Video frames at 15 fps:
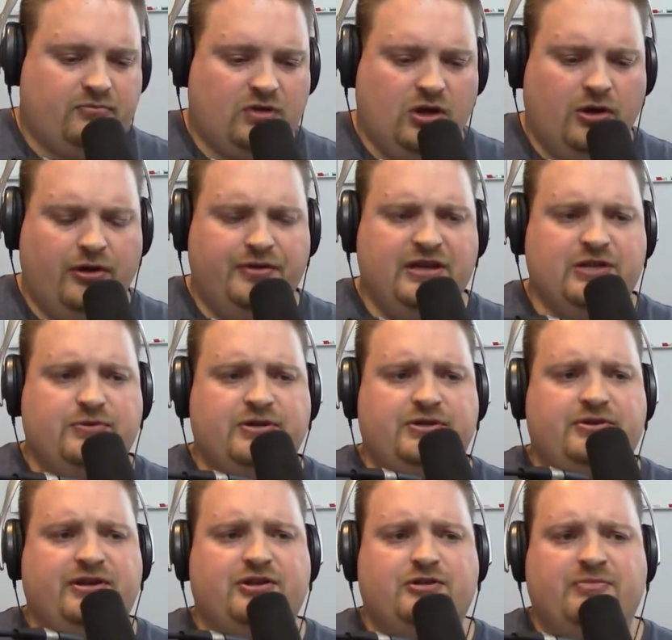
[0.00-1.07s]
all the things we were
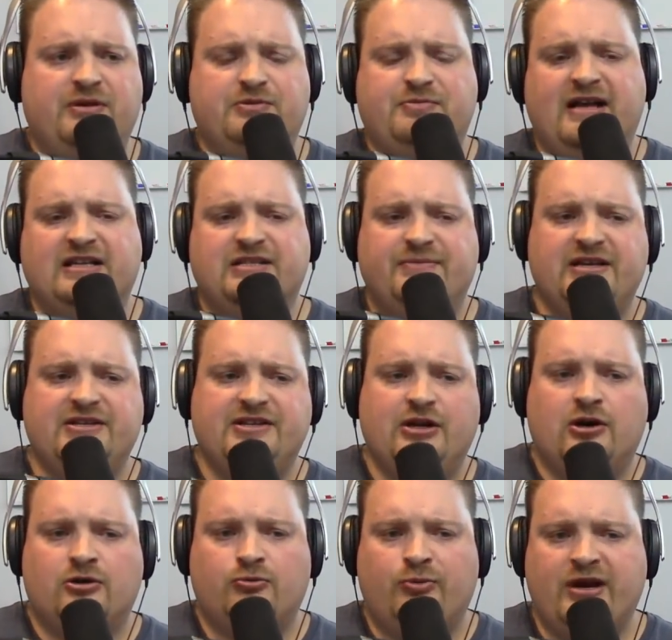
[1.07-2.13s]
doing there. So Pips Pass is basically
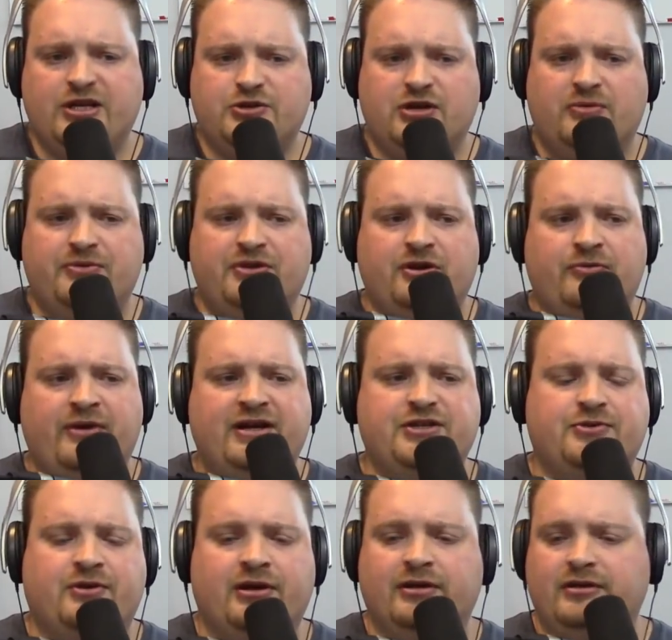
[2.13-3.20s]
our restaurant within a
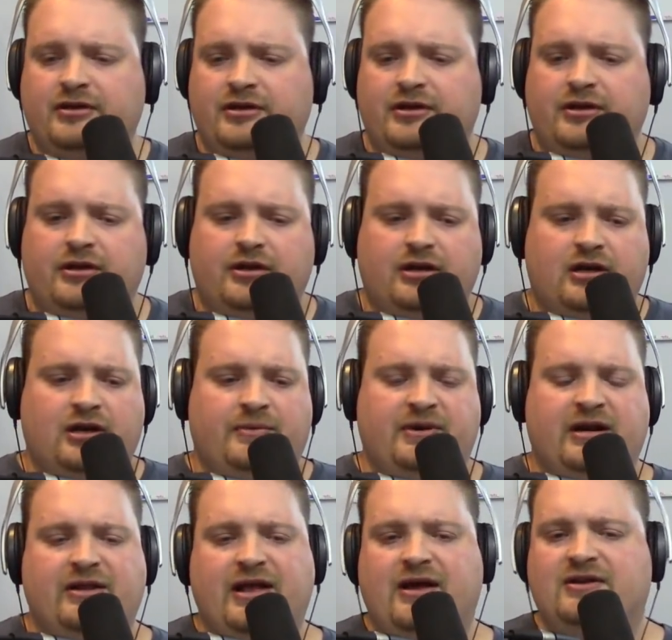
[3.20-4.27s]
restaurant. And
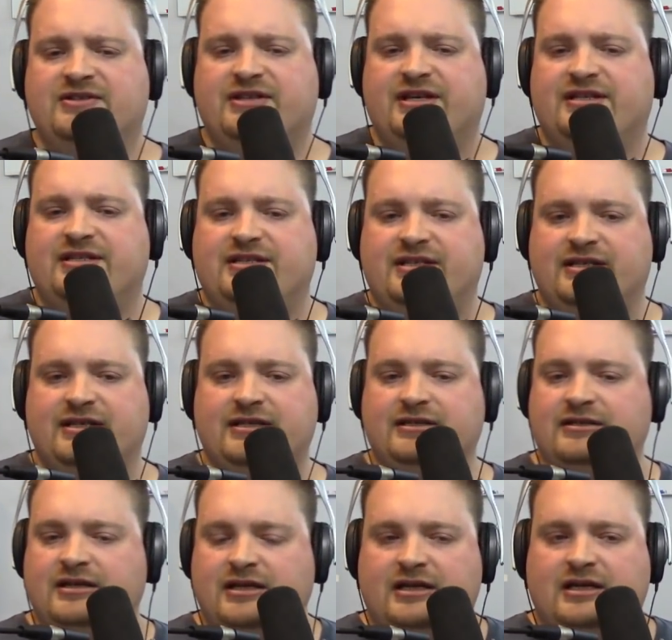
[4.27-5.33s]
allows us
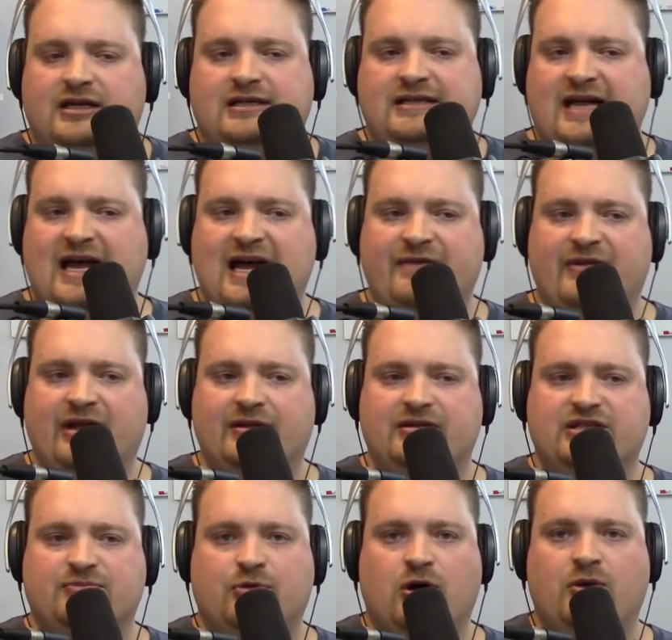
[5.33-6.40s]
to have a
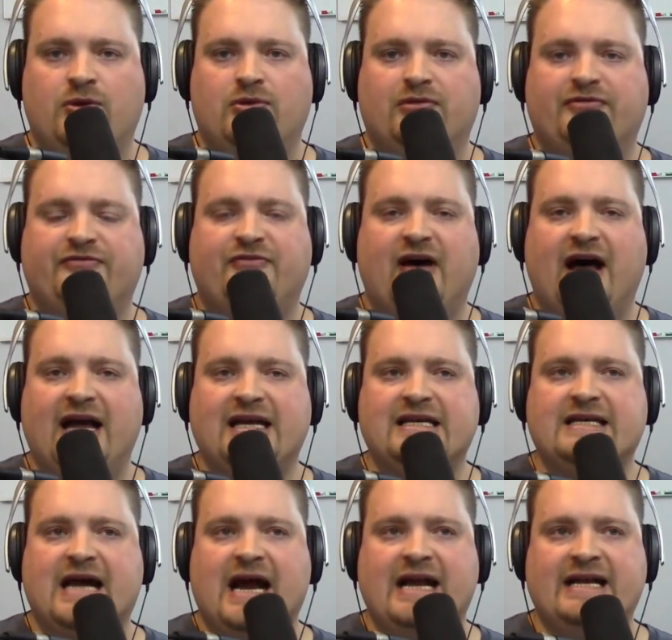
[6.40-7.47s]
small little
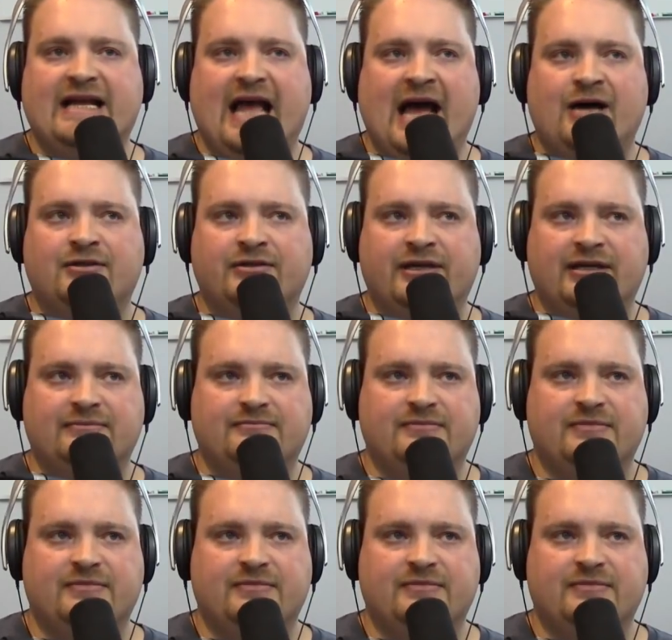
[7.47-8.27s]
fine dining outlet